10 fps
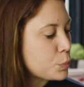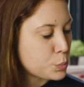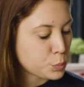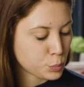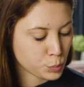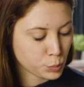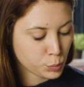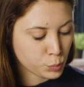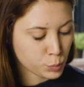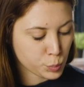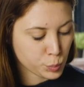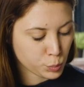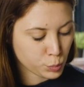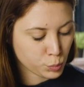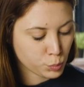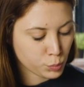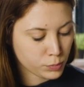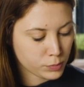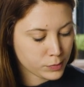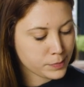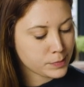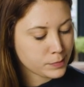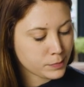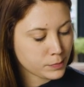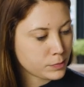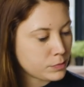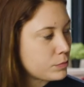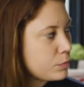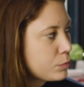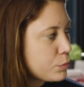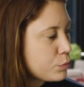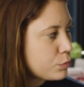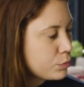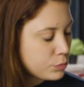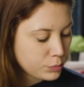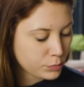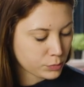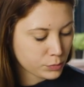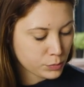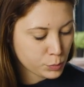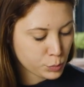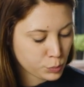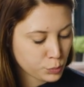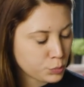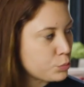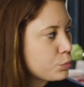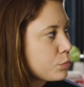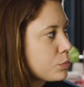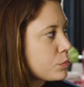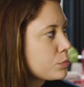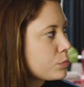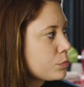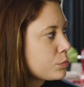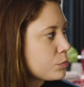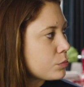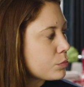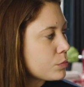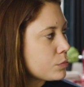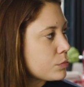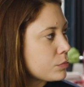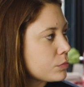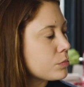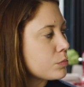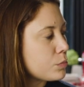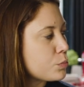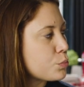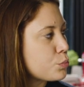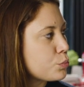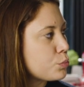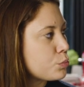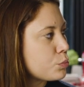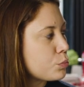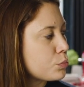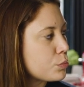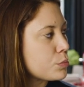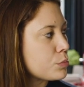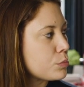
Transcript: (not speaking)